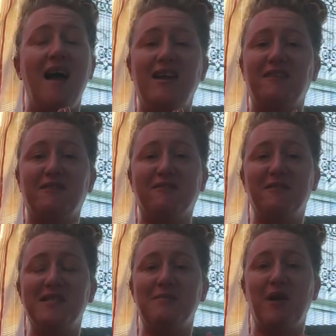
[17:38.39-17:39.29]
I love
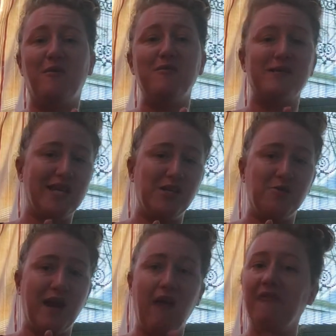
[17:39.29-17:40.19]
diffusing my oils. I
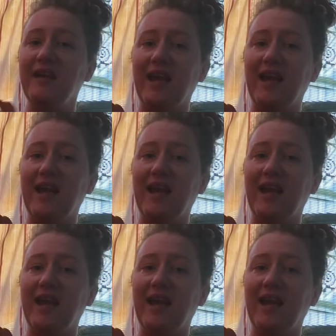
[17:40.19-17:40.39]
do it every